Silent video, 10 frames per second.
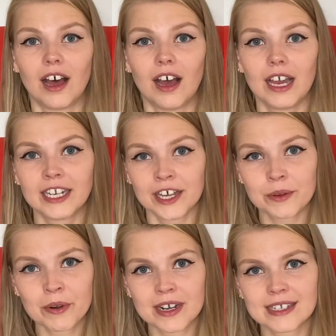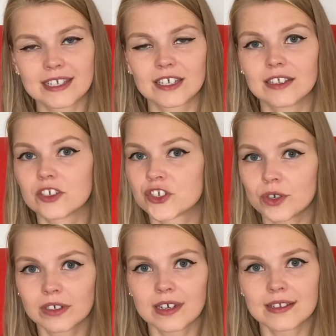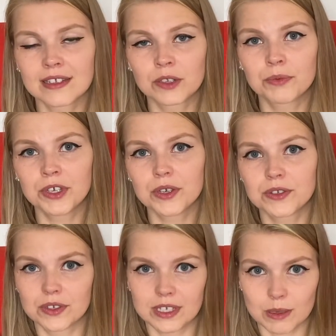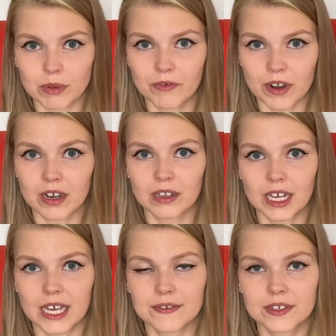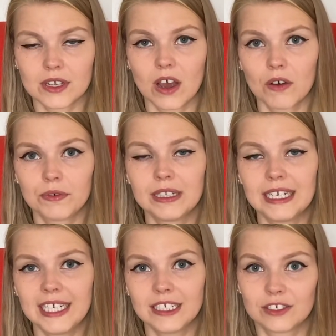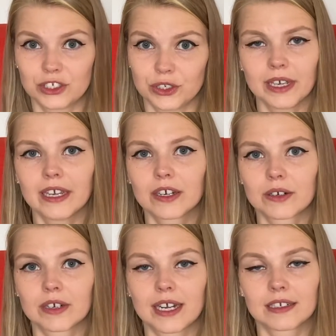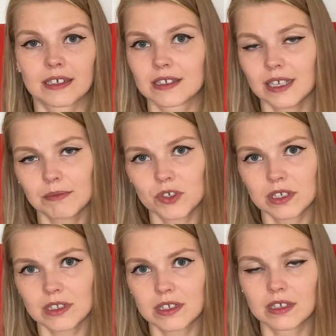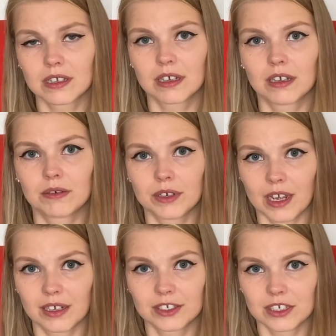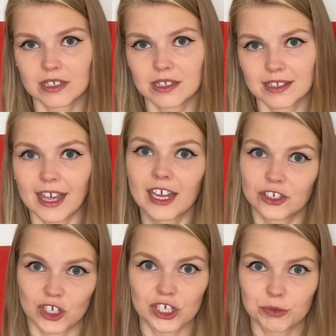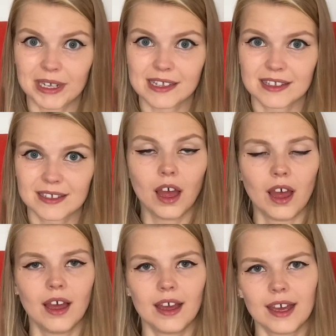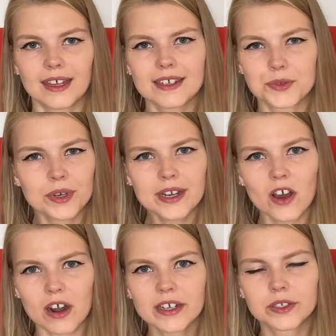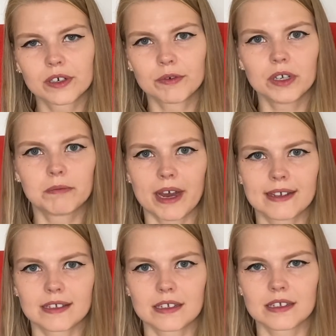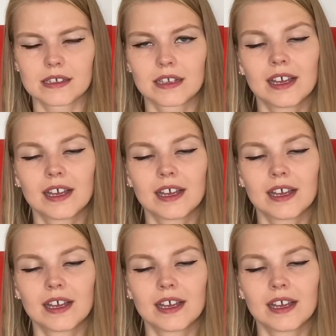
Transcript: In other words, the shortcuts that we use to simplify our lives often lead to incorrect assumptions, reactions, and judgments. It is really hard to avoid biases.